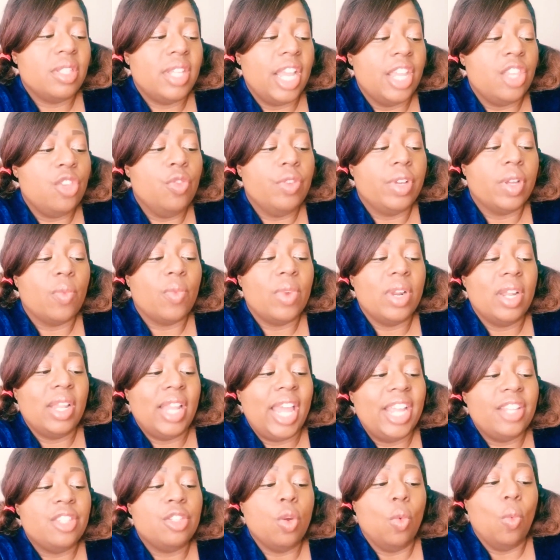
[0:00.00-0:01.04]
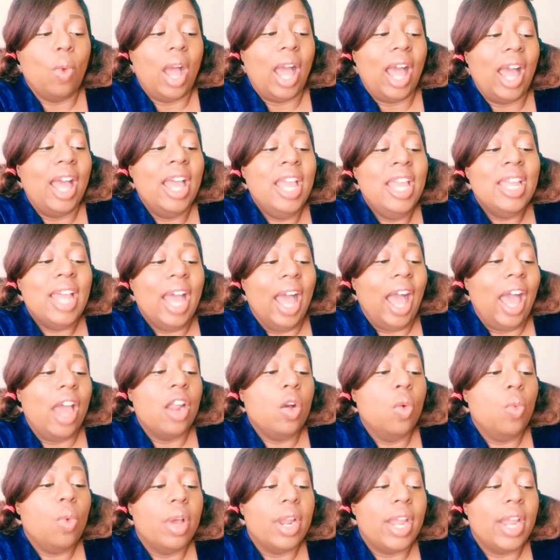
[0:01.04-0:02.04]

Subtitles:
you can relate to why I don't